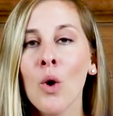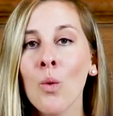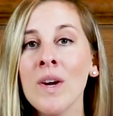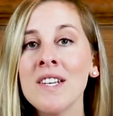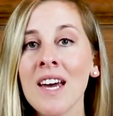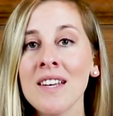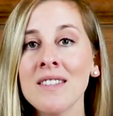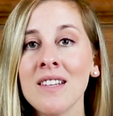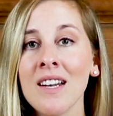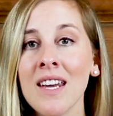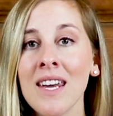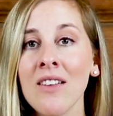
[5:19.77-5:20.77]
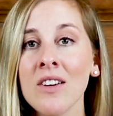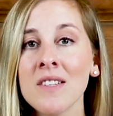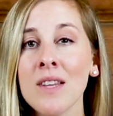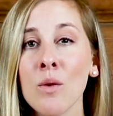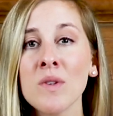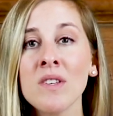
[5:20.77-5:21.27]
We tested a
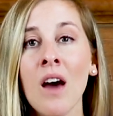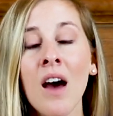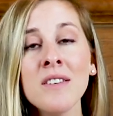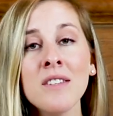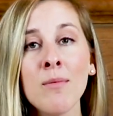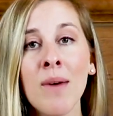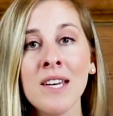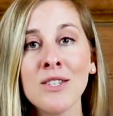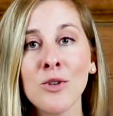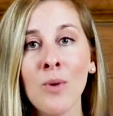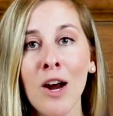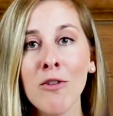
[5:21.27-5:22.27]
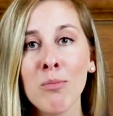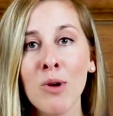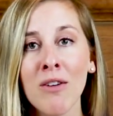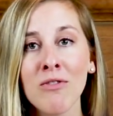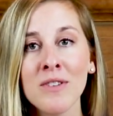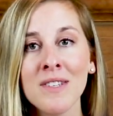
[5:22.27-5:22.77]
Helix that was customized to our
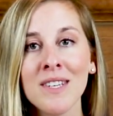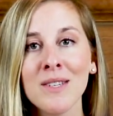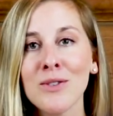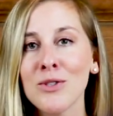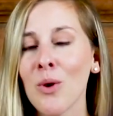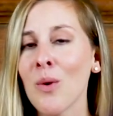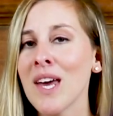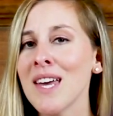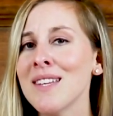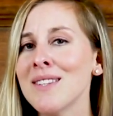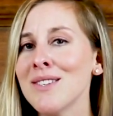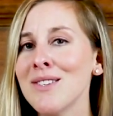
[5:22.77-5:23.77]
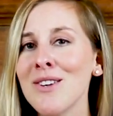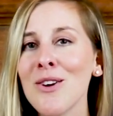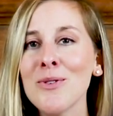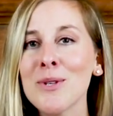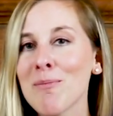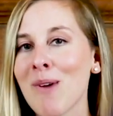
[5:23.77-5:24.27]
preferences, so it's
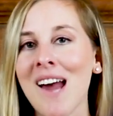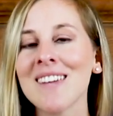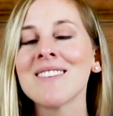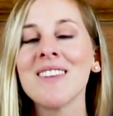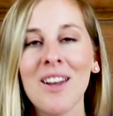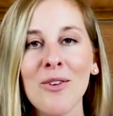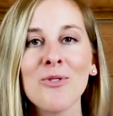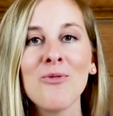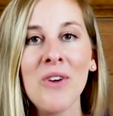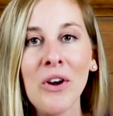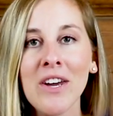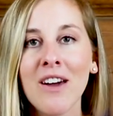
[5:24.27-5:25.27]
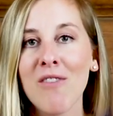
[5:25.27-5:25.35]
no surprise that it was very